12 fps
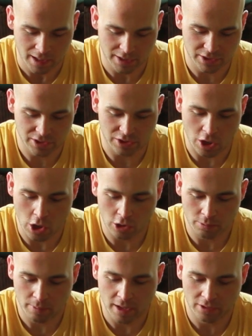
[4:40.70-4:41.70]
It's just
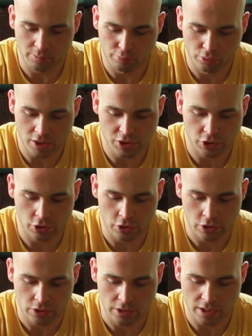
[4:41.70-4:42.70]
all about the
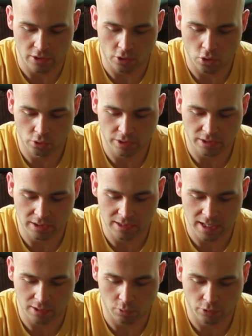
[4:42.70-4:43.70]
pressure that you're holding the
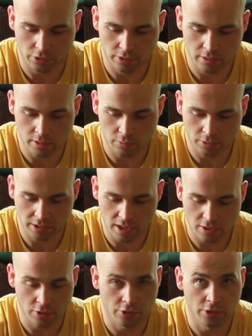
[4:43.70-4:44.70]
deck
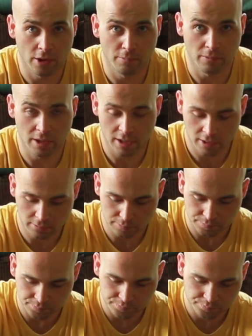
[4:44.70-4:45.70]
without your thumb there.
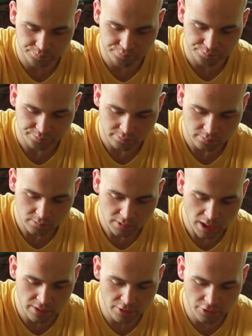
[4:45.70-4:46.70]

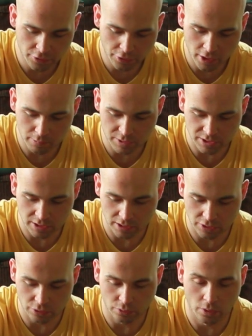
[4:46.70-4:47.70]
And then the thumb is going
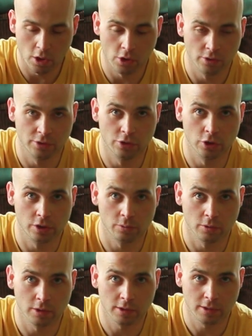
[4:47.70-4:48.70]
to do all the dirty
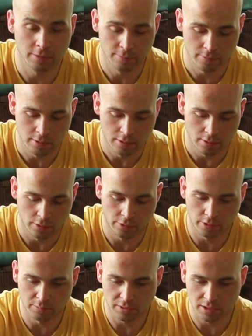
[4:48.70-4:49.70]
work. The
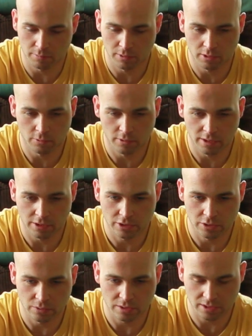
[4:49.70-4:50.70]
thumb's going to be the one that
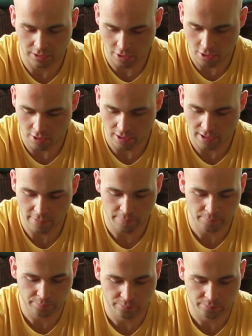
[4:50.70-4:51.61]
shoots the card out.